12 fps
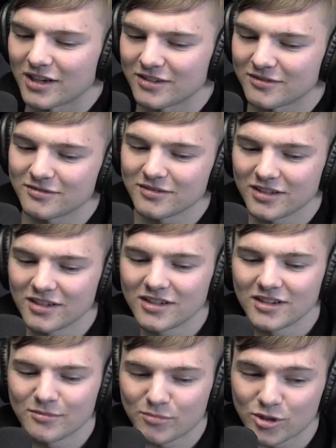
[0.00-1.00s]
I
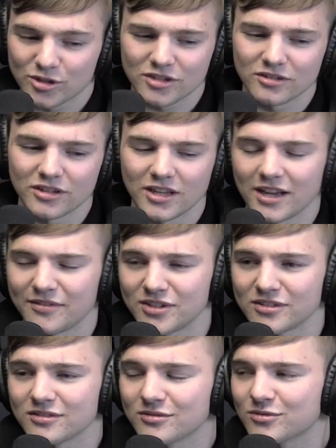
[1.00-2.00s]
personally
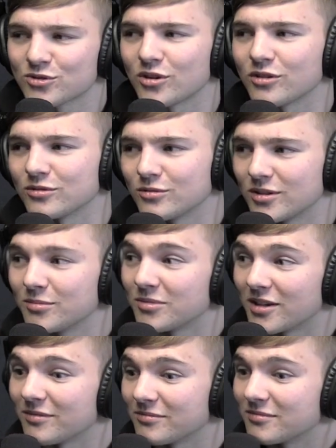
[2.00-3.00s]
haven't struggled with it,
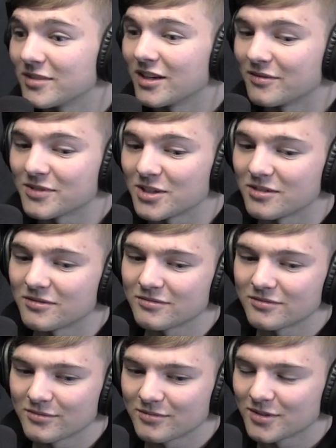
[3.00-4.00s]
but I've yeah, I've seen
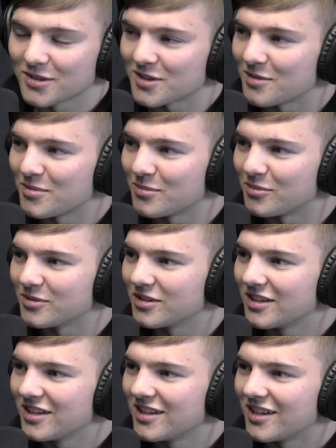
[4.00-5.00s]
seen people,
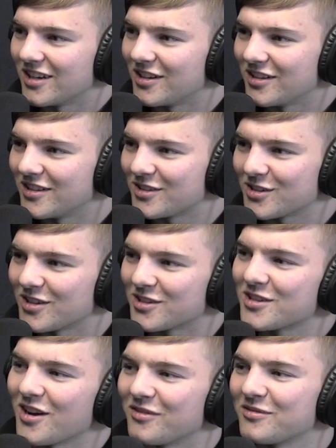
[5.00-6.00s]
and it, it's
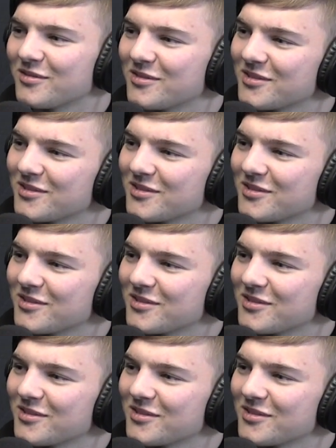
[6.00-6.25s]
it's tough.